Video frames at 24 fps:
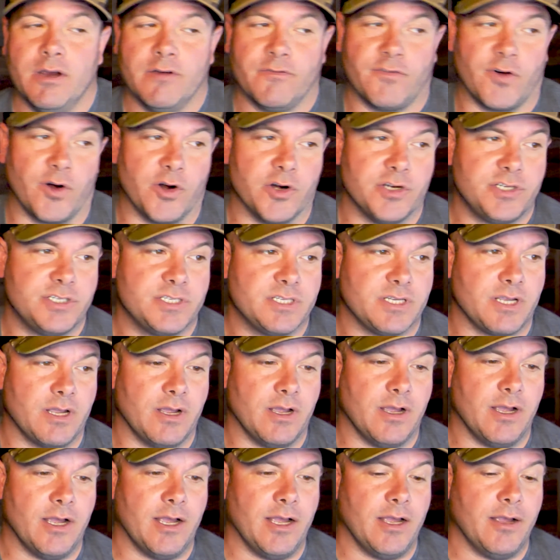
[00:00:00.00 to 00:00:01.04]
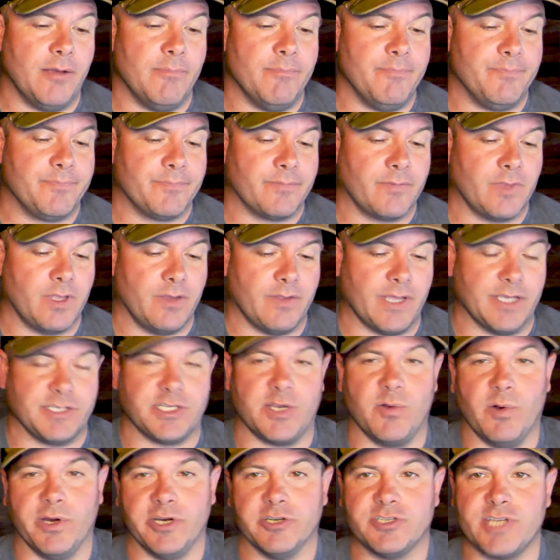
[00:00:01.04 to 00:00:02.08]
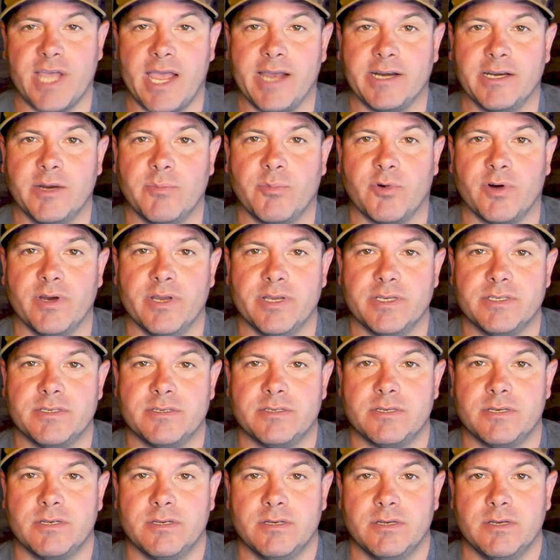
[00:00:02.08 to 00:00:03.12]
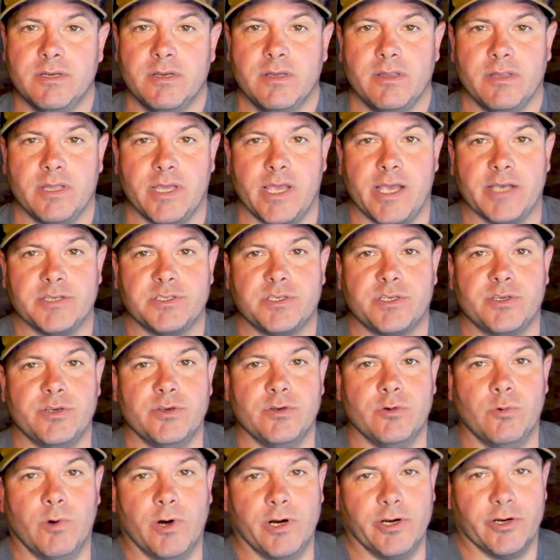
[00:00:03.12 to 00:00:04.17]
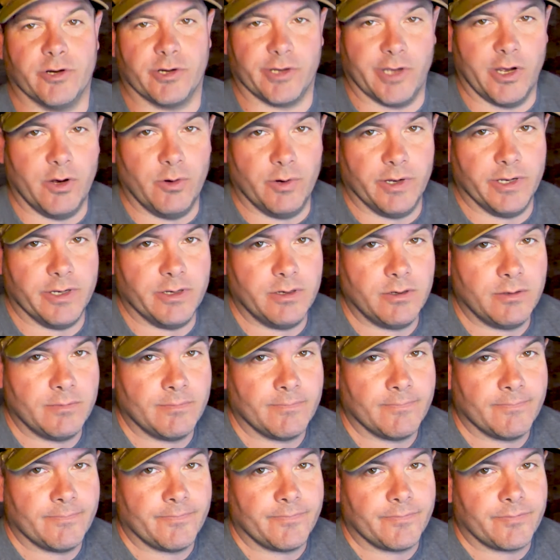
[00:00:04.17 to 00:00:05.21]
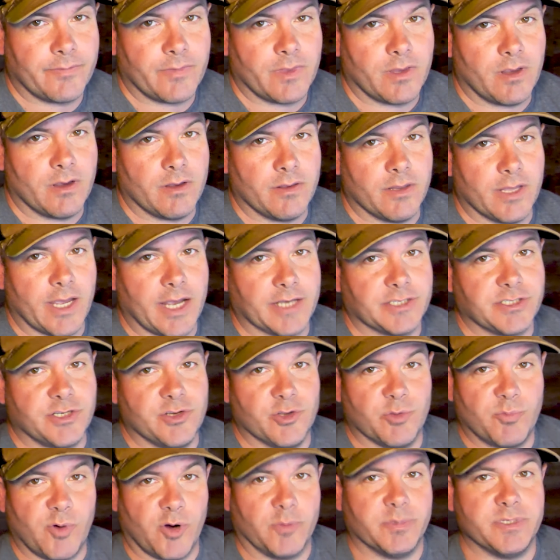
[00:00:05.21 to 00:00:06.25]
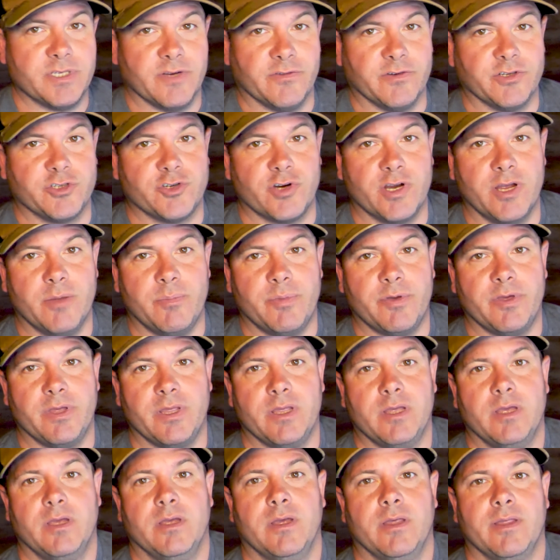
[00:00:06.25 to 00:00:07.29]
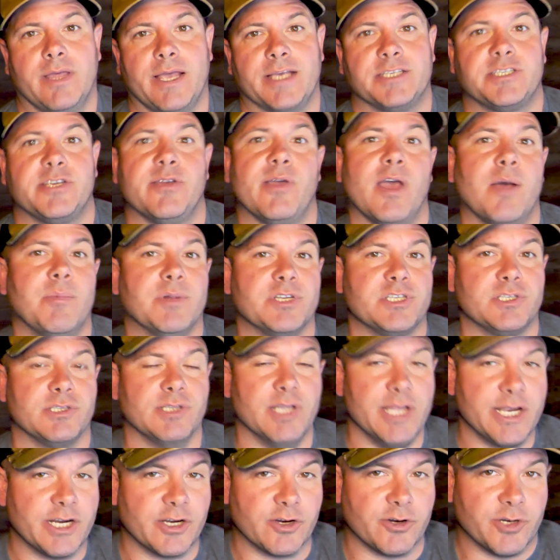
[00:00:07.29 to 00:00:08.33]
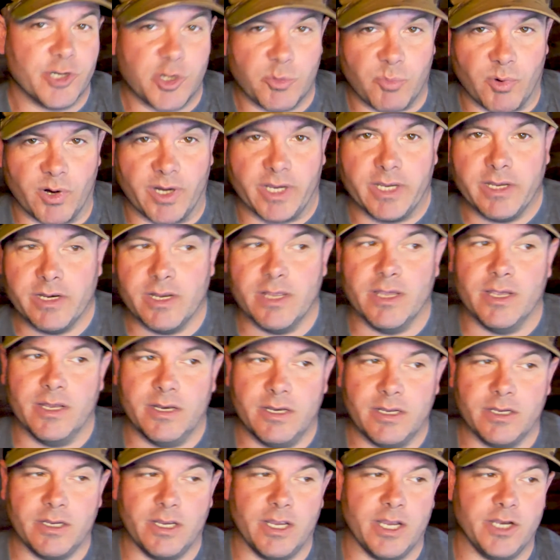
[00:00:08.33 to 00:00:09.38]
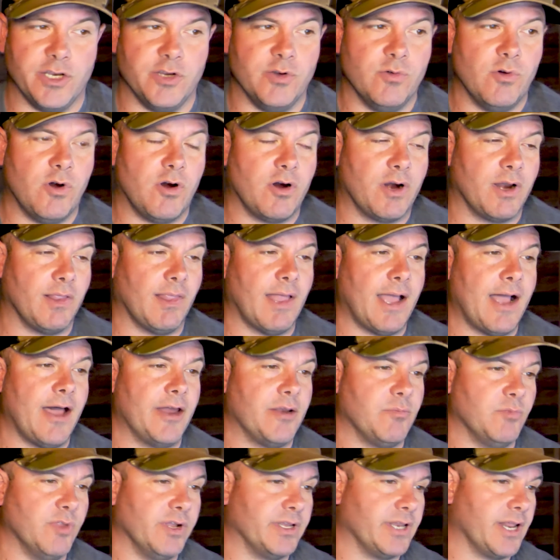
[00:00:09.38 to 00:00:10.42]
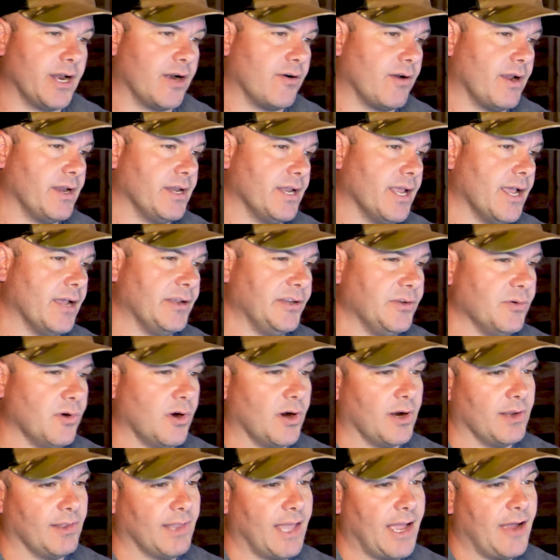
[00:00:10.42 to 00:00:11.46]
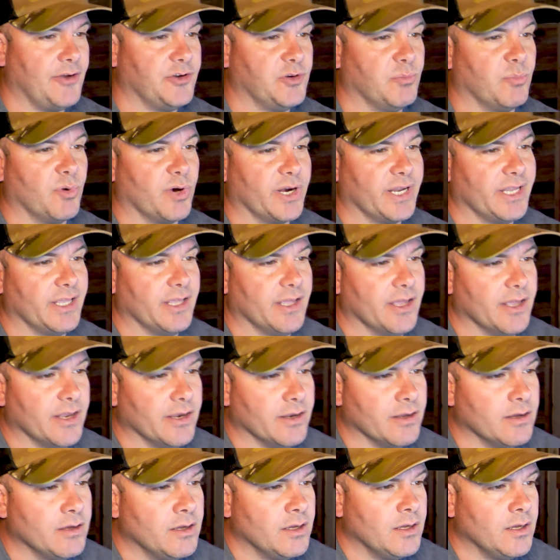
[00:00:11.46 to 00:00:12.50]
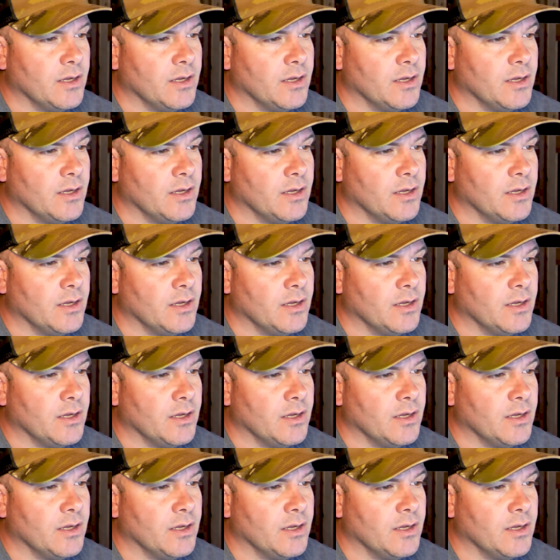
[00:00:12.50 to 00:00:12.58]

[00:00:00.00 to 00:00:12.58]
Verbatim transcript: First, um, they ask you what your tag number is. They ask you where you're going. They ask you the purpose of your trip. They ask you how much liquor you're bringing in. And you are allowed, I'm looking at it right now, you are allowed to bring in